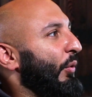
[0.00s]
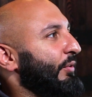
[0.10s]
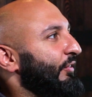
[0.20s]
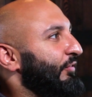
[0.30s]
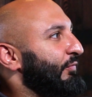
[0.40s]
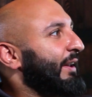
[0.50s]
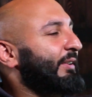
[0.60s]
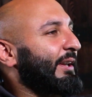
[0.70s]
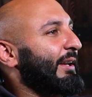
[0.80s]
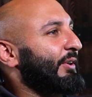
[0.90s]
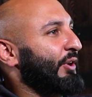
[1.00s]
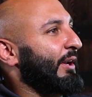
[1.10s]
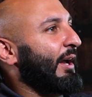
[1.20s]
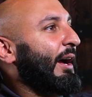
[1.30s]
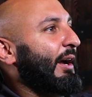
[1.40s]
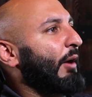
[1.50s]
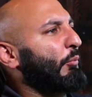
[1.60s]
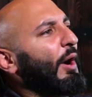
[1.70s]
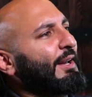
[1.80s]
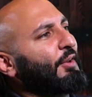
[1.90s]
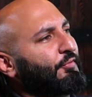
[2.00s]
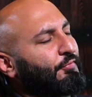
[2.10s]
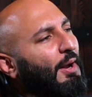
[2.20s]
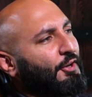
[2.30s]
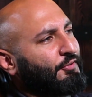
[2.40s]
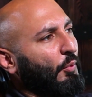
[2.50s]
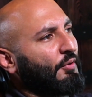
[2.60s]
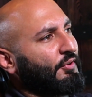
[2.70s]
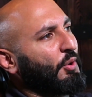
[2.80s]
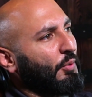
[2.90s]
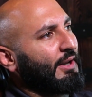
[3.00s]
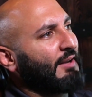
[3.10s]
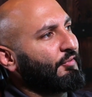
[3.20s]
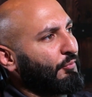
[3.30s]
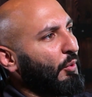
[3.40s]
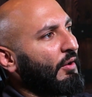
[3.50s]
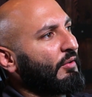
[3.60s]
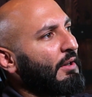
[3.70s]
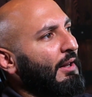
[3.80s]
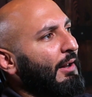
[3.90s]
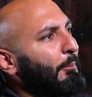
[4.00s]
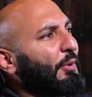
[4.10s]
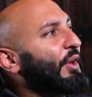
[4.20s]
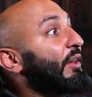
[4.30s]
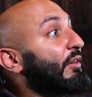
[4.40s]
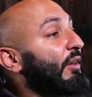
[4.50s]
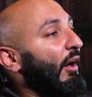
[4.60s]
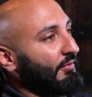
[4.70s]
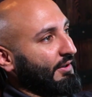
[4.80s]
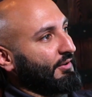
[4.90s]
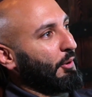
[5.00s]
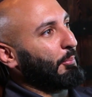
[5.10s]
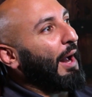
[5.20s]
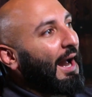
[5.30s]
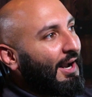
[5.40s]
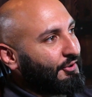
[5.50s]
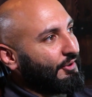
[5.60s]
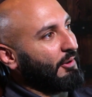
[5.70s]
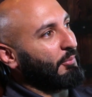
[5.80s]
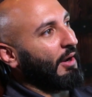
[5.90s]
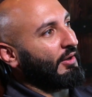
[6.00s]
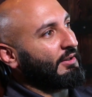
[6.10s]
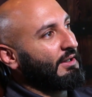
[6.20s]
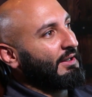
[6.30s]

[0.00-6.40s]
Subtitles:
for this vintage, and well, I guess Smash 4 is a newer game as well, but they love it. They're passionate about it,